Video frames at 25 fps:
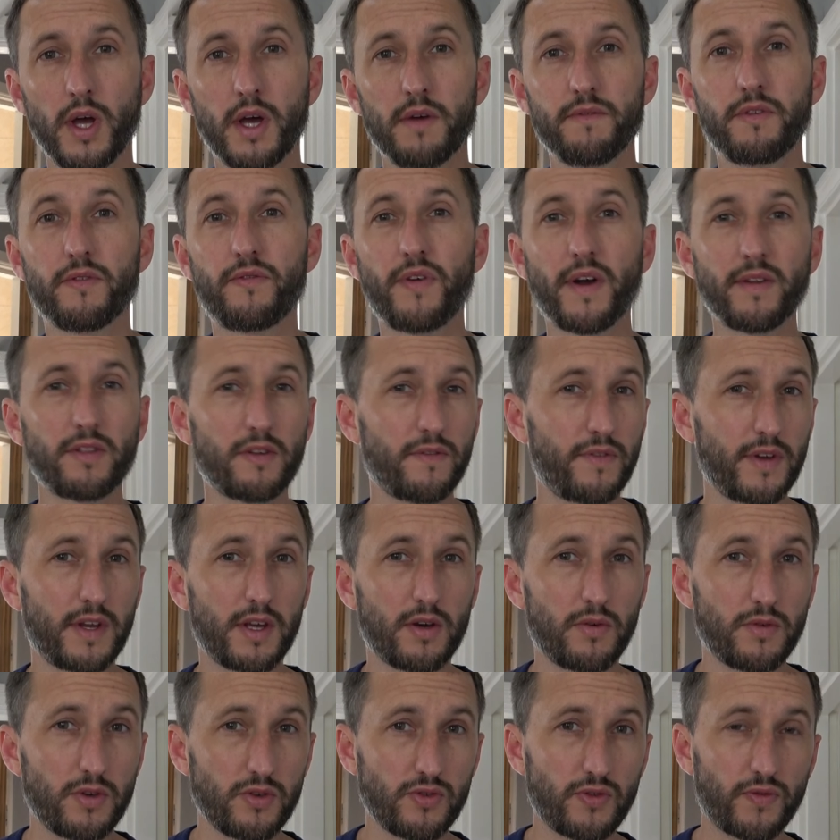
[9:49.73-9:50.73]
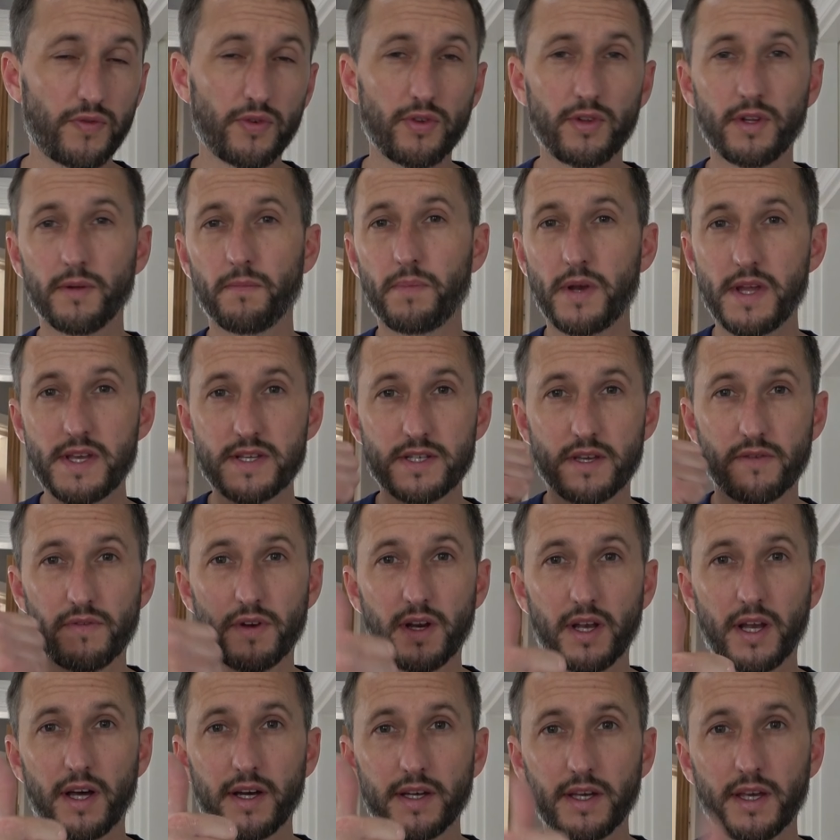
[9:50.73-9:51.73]
If you found the video useful, then please give it
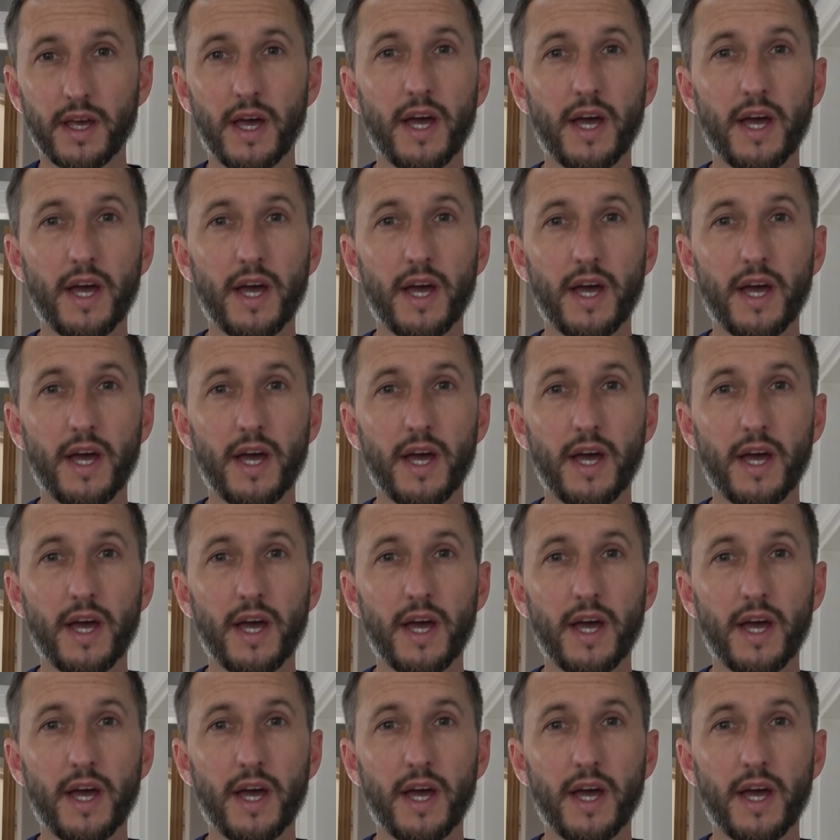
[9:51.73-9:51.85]
a like,